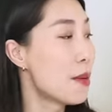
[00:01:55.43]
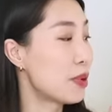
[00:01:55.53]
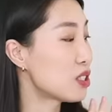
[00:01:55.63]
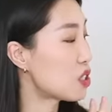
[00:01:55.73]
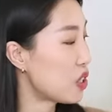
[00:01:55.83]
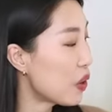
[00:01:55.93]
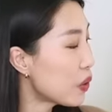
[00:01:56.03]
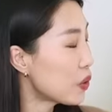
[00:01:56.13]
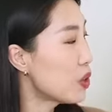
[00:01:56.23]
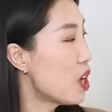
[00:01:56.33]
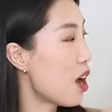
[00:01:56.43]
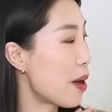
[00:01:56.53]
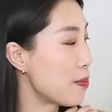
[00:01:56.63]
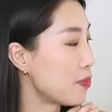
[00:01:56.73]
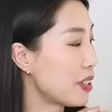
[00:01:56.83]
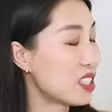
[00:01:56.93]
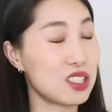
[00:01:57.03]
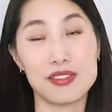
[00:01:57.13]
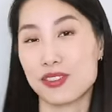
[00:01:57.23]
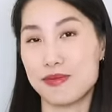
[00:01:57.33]
But still, um, it's
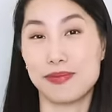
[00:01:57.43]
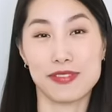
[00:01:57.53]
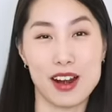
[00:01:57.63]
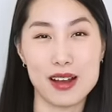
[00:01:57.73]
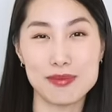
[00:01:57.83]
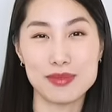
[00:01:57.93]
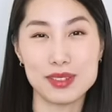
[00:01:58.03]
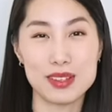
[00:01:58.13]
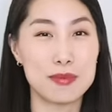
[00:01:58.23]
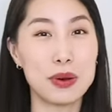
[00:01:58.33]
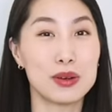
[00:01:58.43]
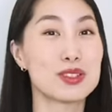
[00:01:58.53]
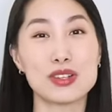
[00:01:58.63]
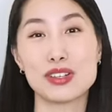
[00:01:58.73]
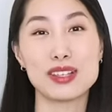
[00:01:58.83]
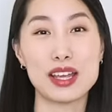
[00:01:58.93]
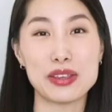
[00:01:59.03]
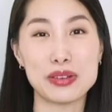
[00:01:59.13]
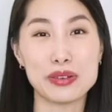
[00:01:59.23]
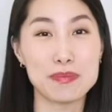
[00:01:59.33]
different from some posters that
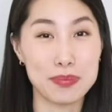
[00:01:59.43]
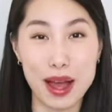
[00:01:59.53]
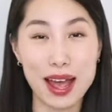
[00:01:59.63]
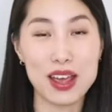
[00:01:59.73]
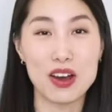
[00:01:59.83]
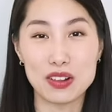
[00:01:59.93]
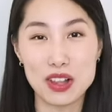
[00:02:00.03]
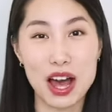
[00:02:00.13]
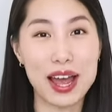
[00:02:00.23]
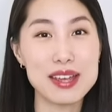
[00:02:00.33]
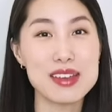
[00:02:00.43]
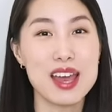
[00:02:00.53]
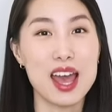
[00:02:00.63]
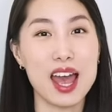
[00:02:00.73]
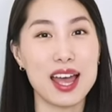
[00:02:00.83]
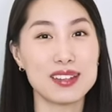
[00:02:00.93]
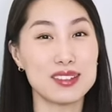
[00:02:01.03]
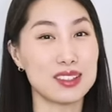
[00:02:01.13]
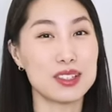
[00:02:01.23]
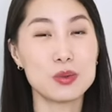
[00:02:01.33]
you buy online,
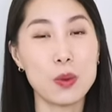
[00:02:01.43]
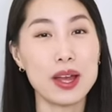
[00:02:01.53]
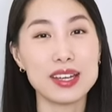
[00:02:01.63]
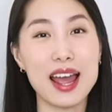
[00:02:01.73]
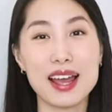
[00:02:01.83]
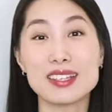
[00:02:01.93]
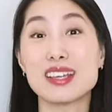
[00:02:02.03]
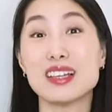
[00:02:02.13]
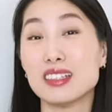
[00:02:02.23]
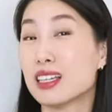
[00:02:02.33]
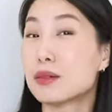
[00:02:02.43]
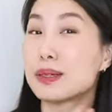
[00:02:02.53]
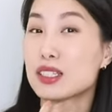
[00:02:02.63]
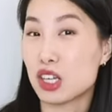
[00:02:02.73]
and this one has a little bit